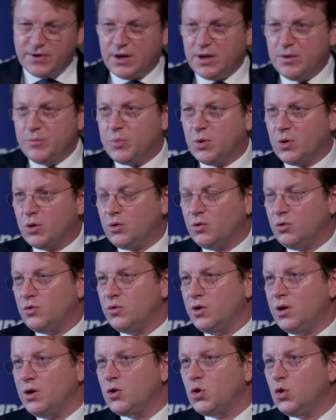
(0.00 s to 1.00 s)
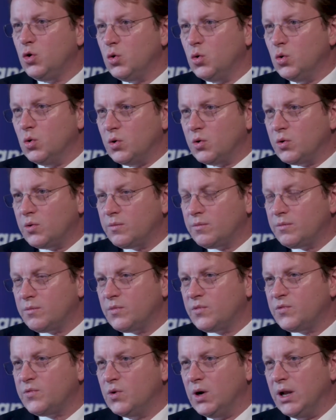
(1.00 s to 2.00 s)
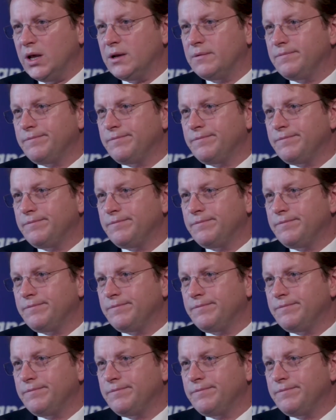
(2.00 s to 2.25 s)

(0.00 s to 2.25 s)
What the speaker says: important to include fully